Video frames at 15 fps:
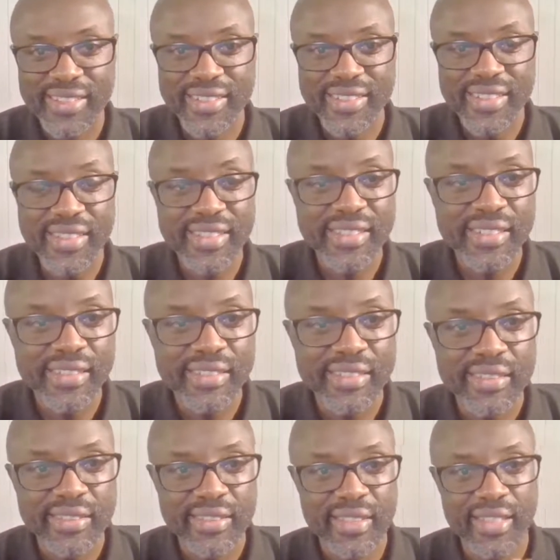yes,
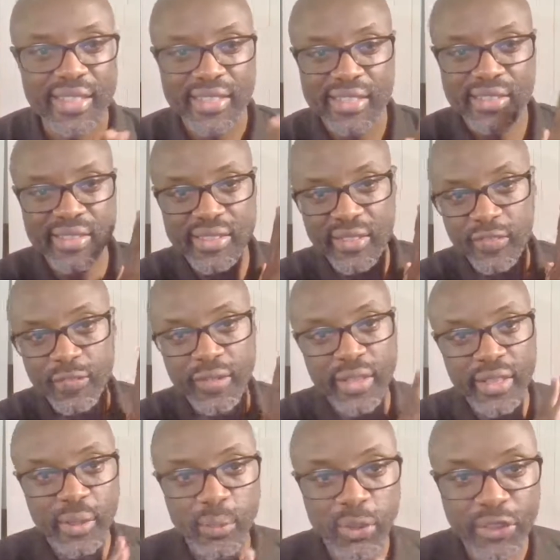it's
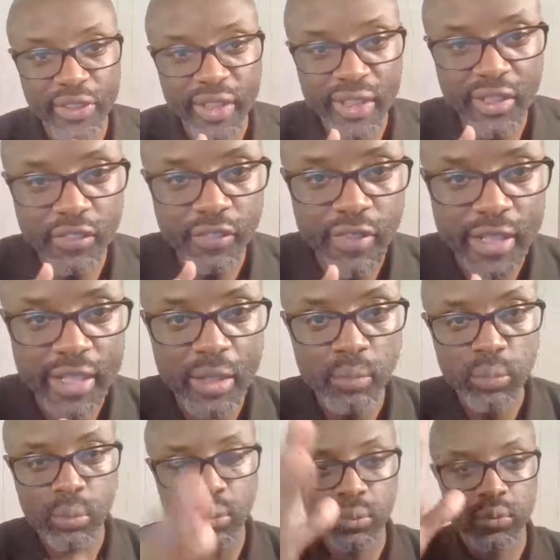definitely walking in the fire.
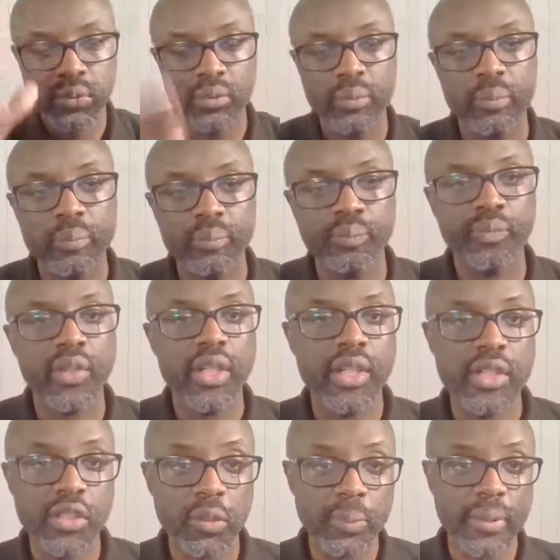Poof.
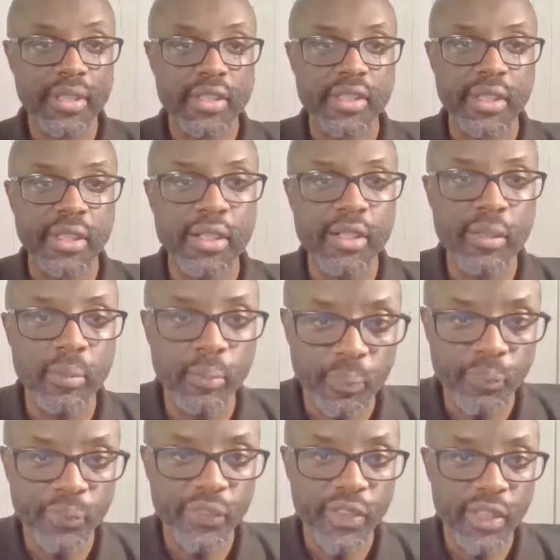So please,
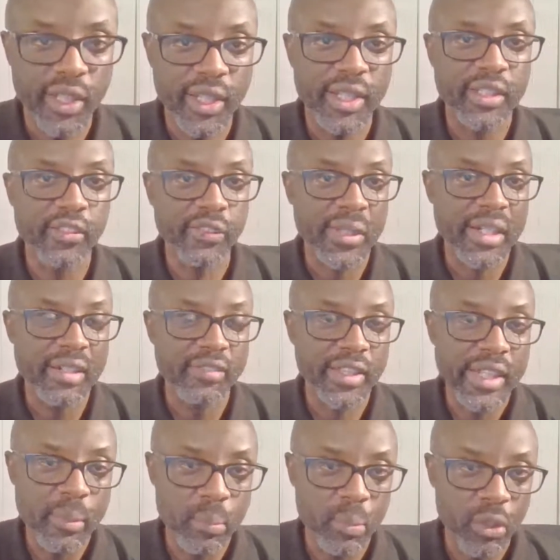and if you have a
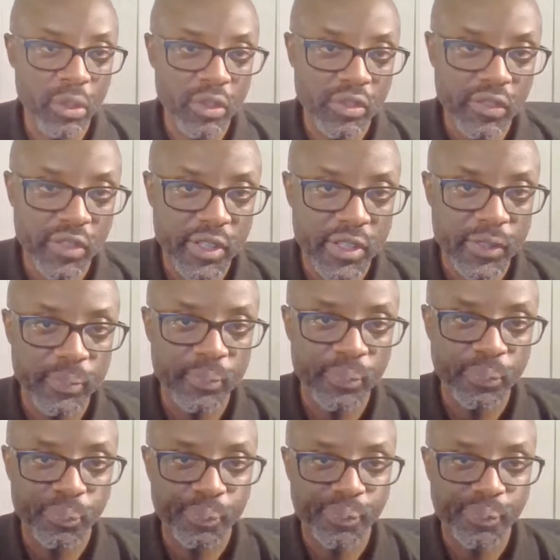number of um,